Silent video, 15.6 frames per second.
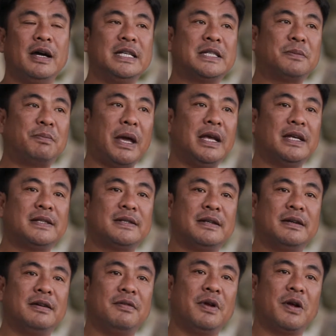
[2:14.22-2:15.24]
space
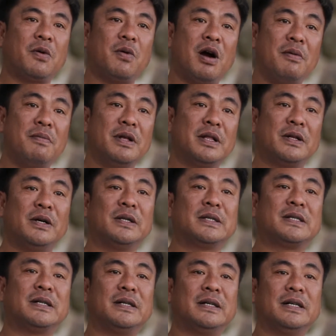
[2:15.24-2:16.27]
requirement
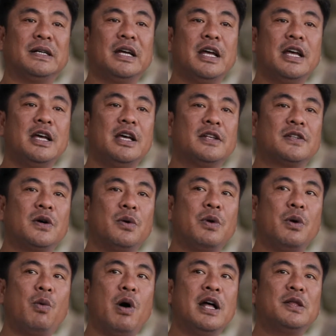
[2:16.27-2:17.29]
also. So
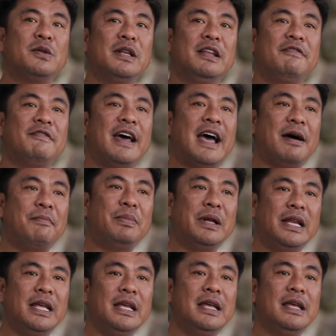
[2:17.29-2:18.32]
we want to live
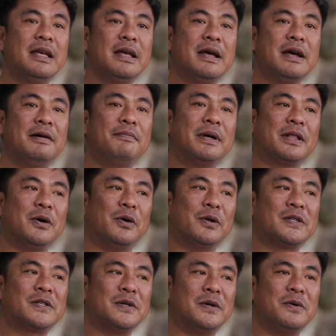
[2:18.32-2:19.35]
happily, but
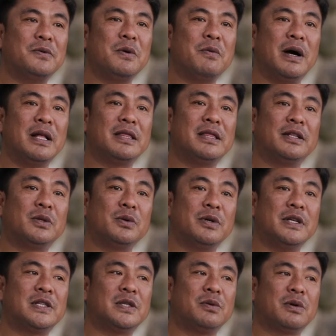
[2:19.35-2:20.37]
also we want the
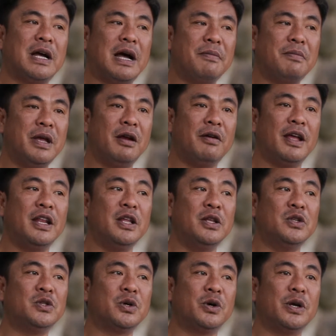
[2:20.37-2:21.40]
tourists to come here and
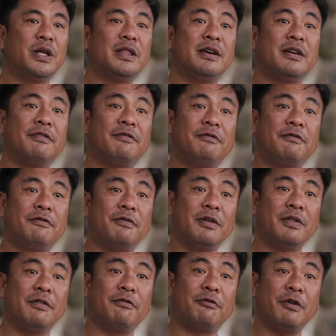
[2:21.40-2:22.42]
enjoy the
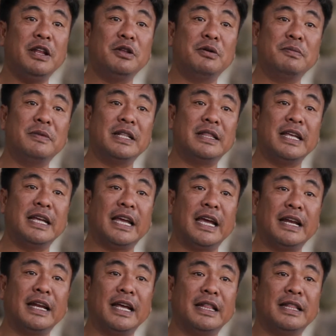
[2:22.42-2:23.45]
freedom that they
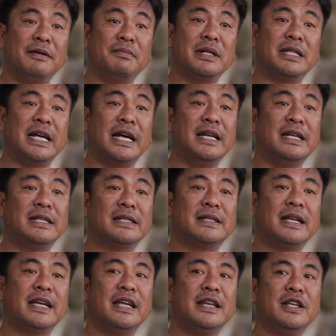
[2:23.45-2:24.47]
can get in Batanes.
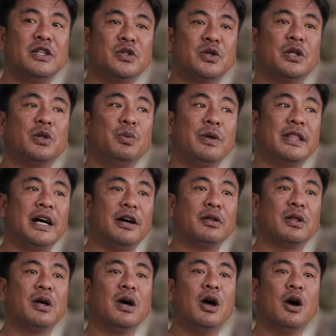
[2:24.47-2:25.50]
They can enjoy it
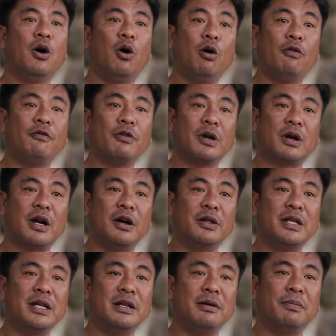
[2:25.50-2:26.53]
without
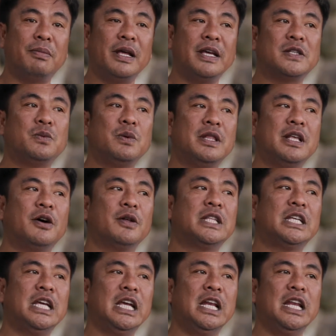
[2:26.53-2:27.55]
overcrowding the place, without
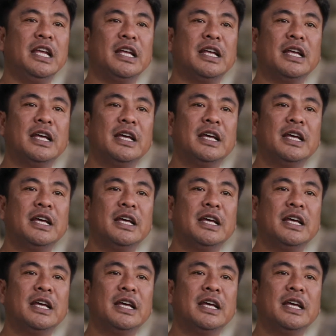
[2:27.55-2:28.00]
killing